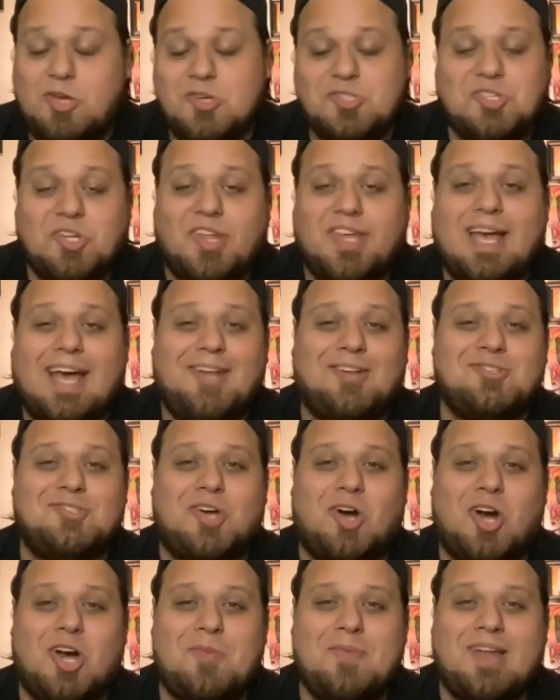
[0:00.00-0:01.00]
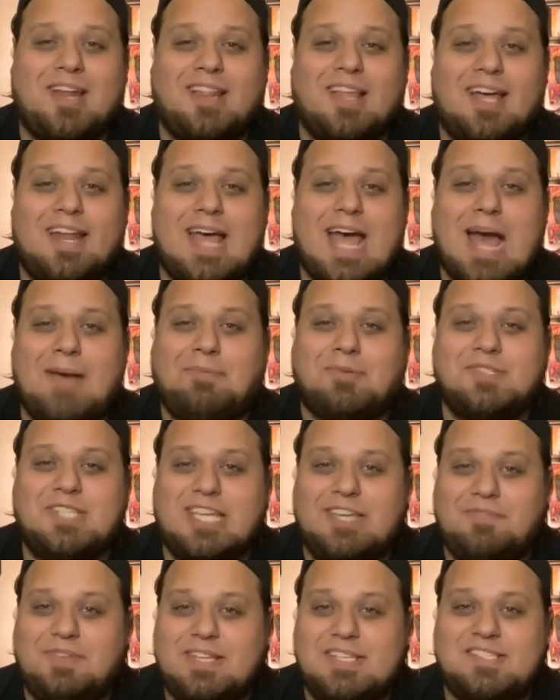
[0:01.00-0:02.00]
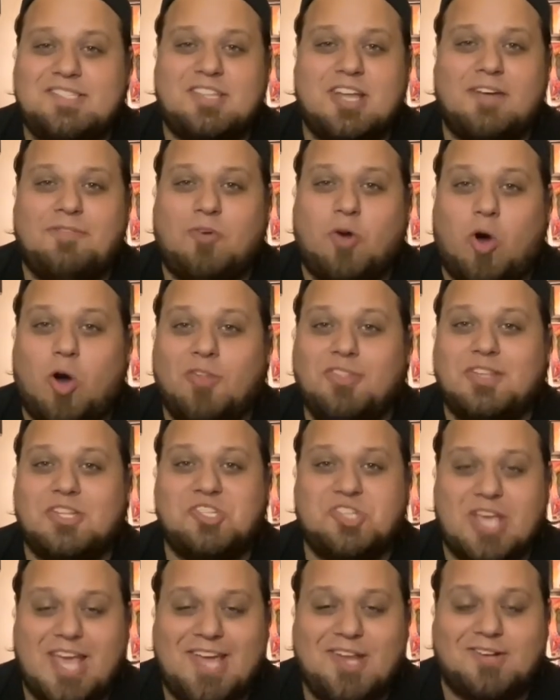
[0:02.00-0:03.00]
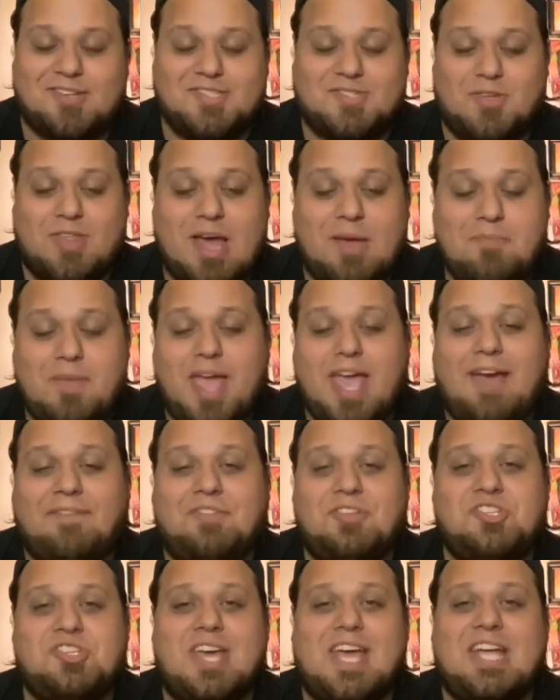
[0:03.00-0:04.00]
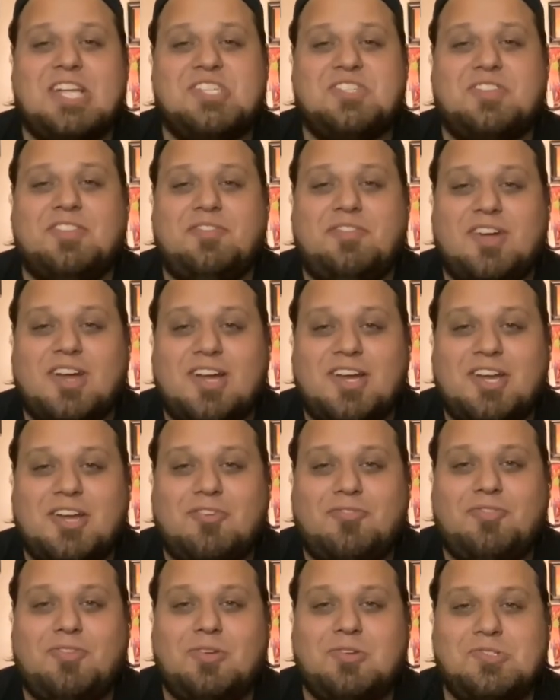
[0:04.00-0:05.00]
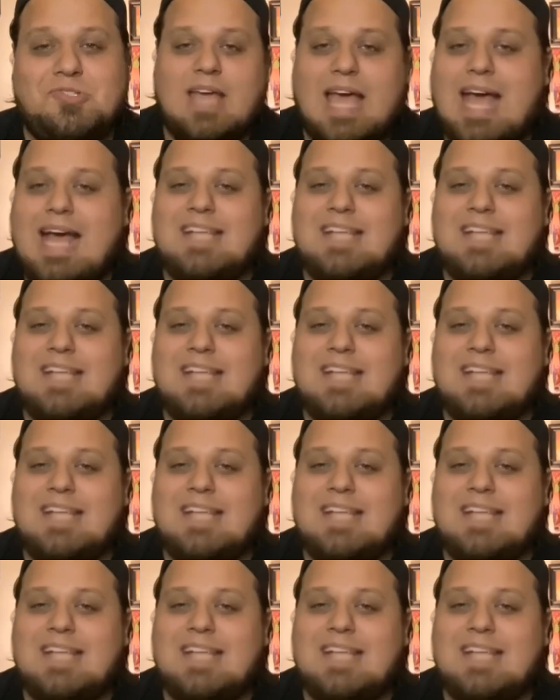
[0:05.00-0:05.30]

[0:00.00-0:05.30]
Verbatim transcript: Usually, I don't talk about a lot of Apple T V stuff on the channel, so that may have to change in the very near future.